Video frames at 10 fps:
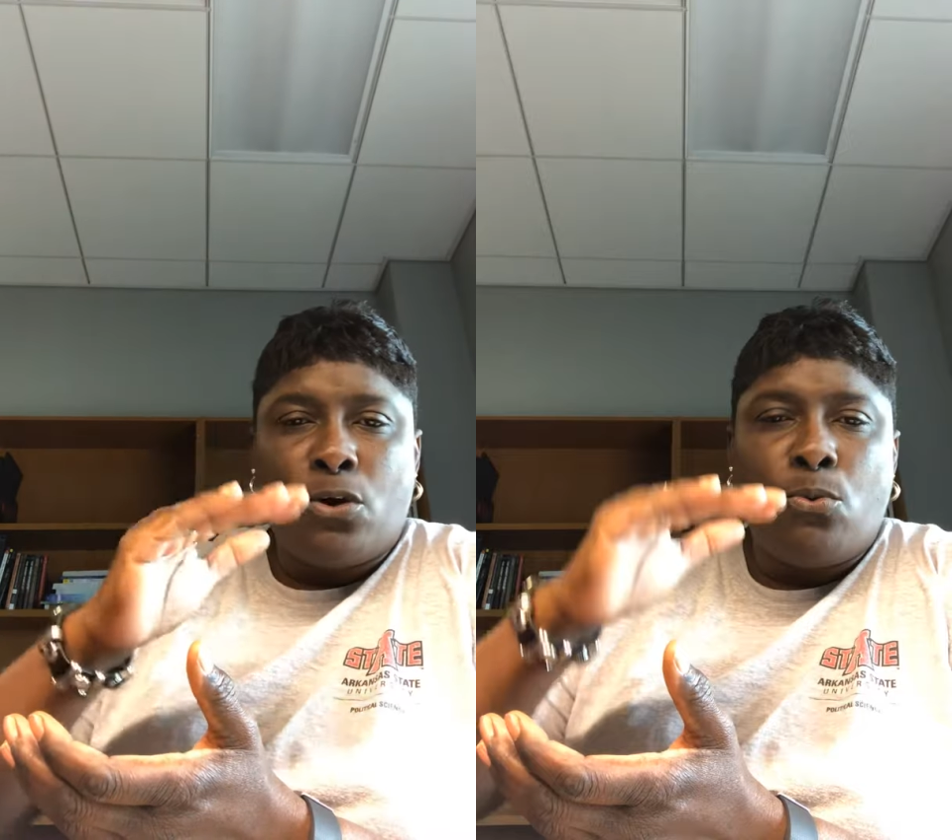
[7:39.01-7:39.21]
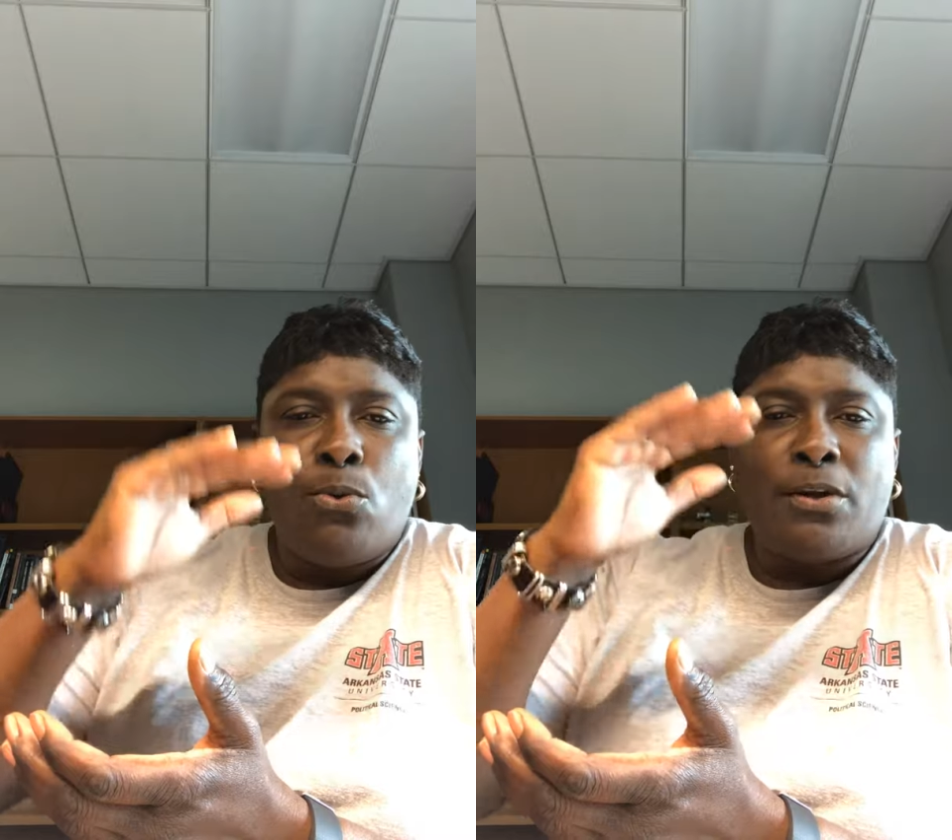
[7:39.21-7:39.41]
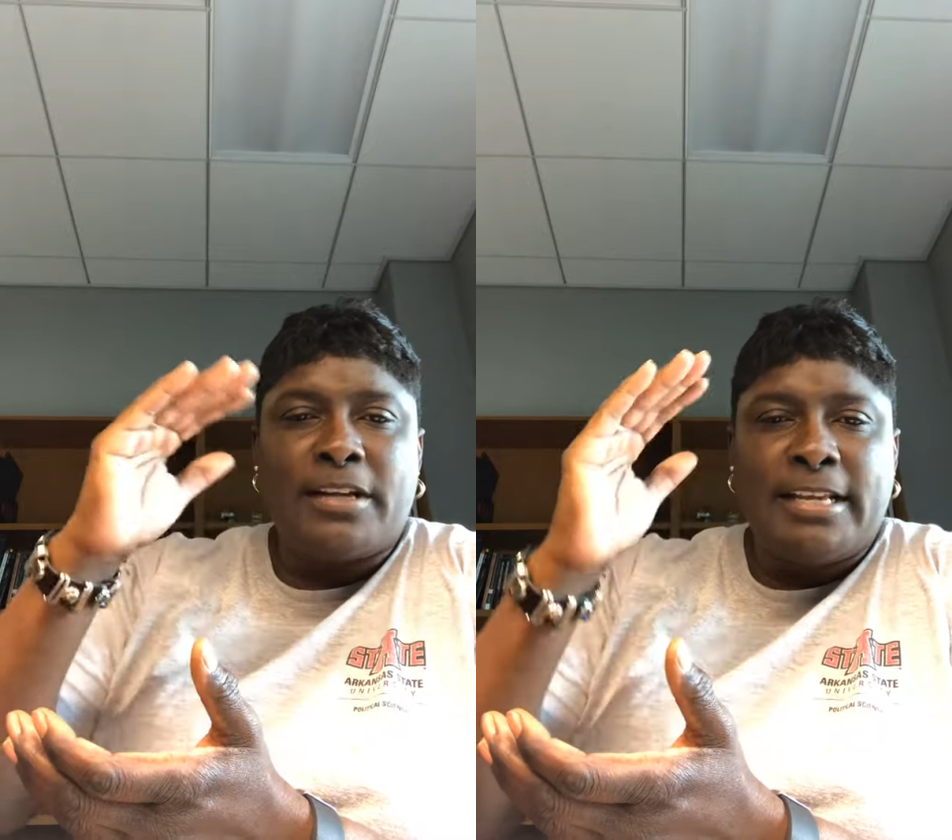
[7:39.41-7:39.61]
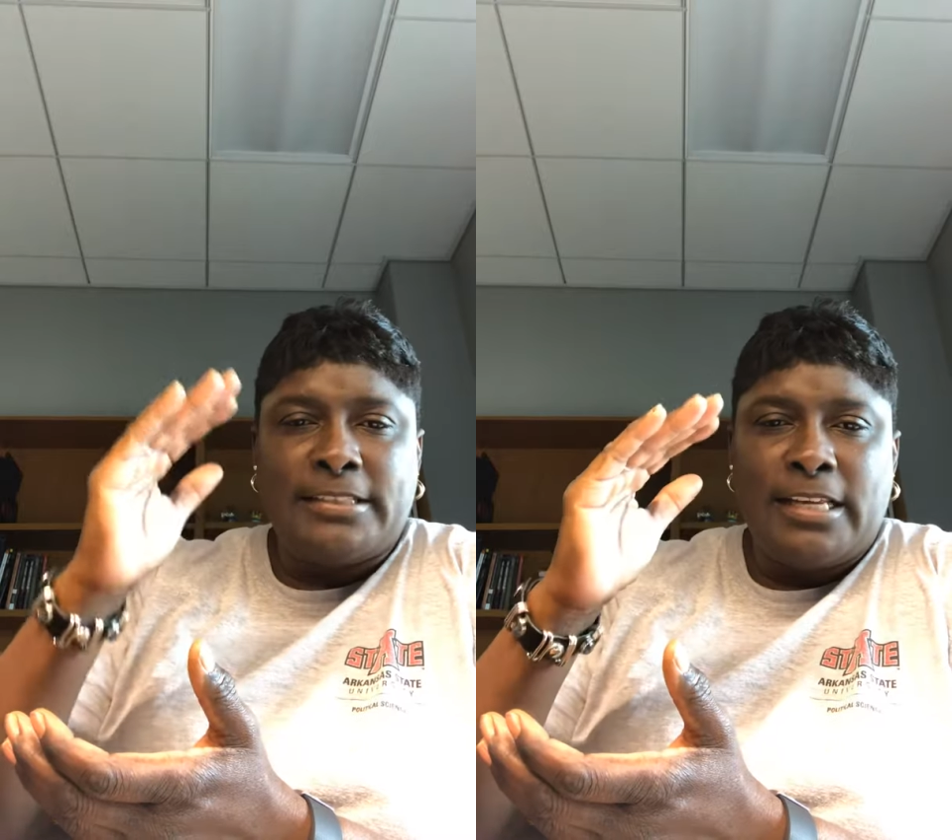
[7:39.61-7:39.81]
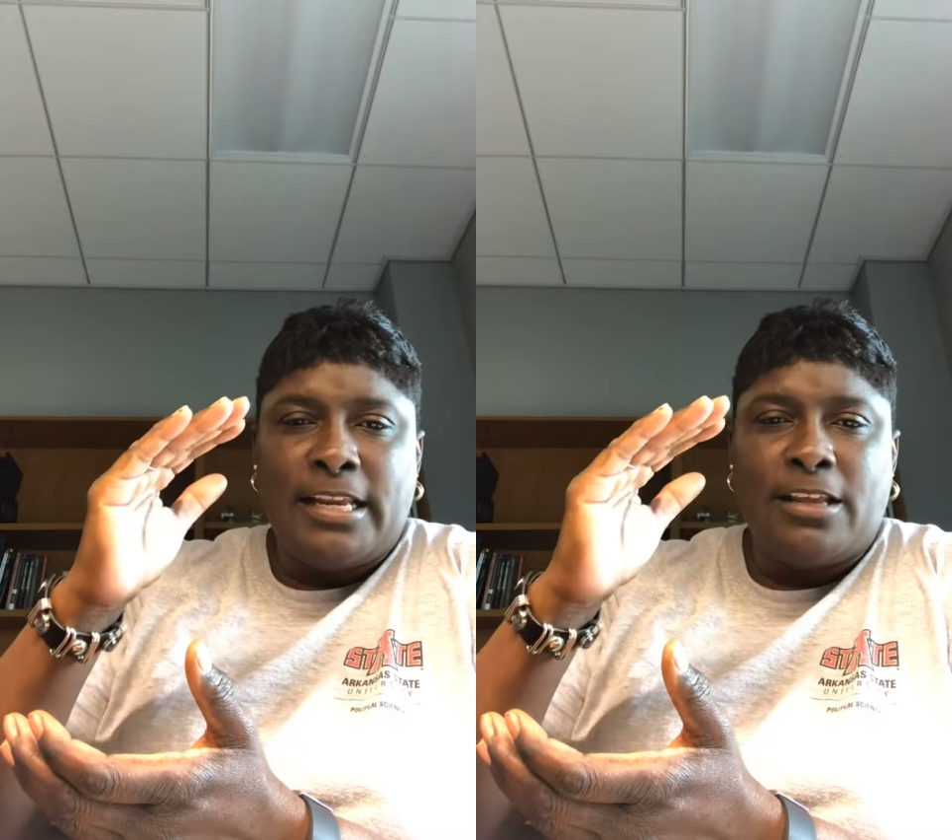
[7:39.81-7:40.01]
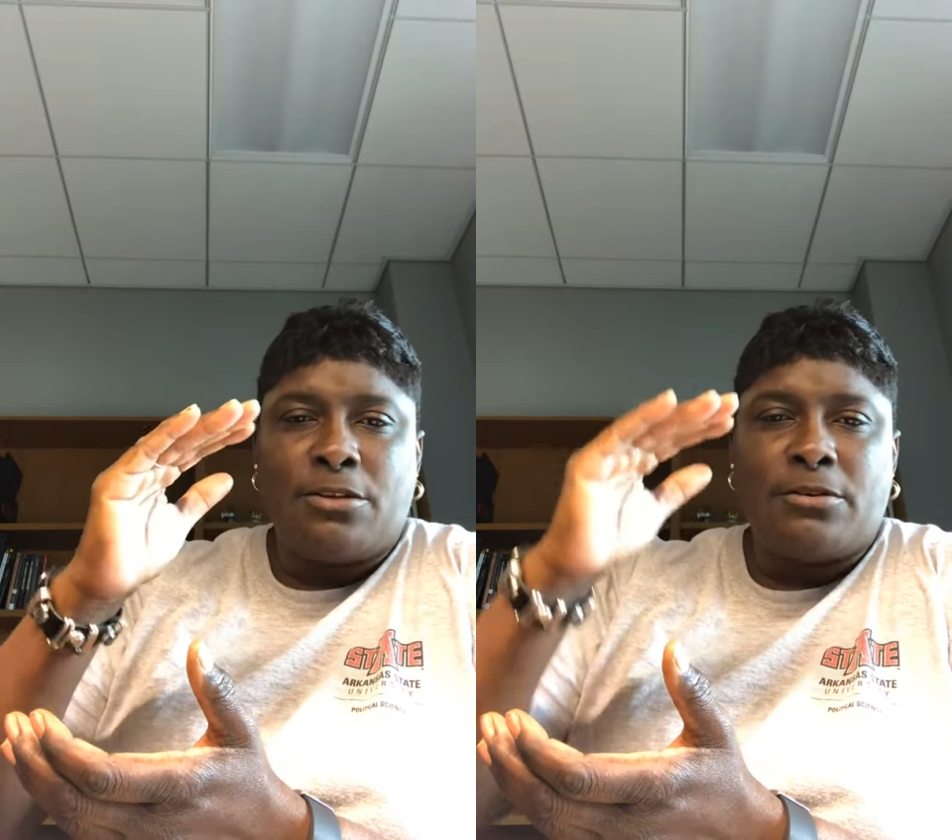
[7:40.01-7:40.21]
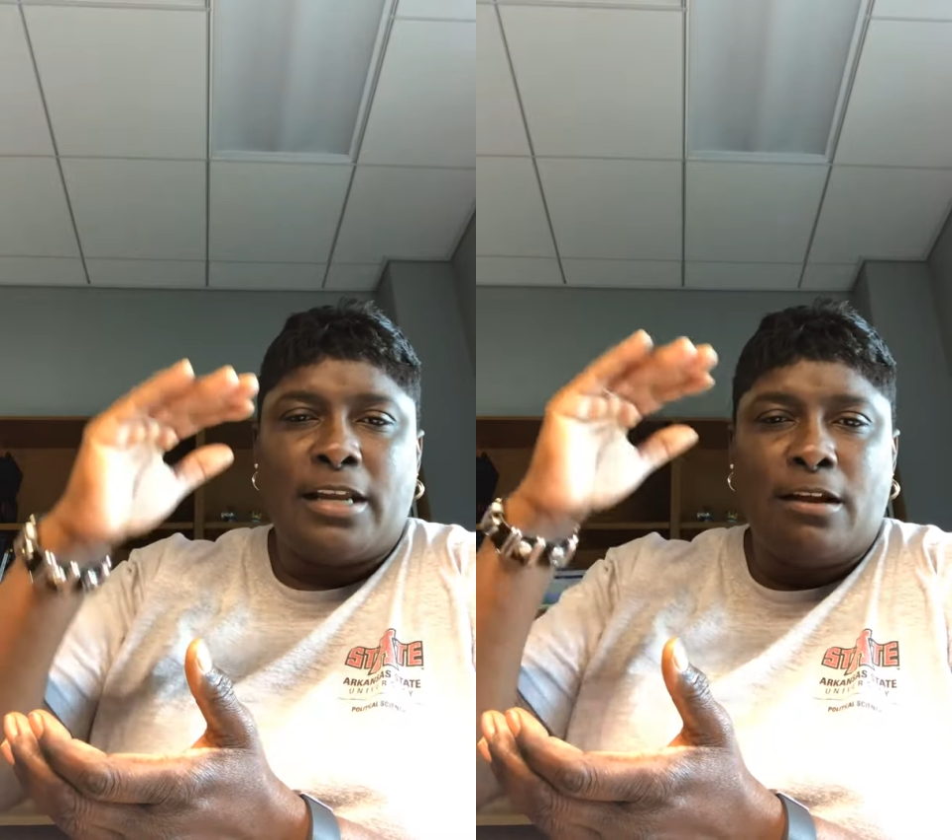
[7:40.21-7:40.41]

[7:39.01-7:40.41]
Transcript: coordinate together to